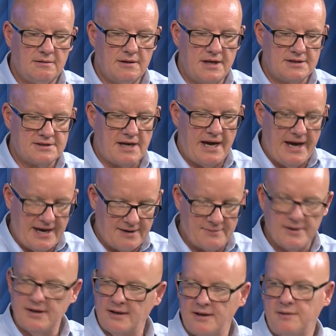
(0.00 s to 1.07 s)
has
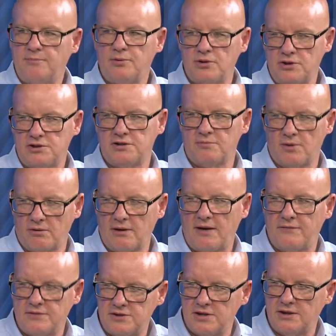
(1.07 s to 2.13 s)
adamantly pushed the
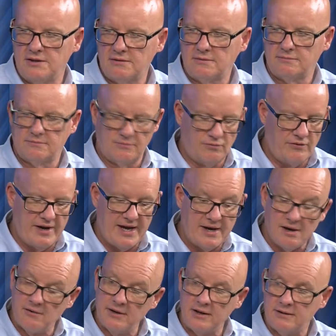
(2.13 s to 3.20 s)
pro-life agenda,
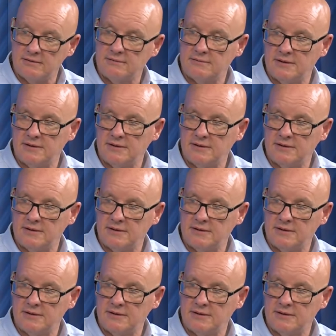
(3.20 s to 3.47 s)
ran on it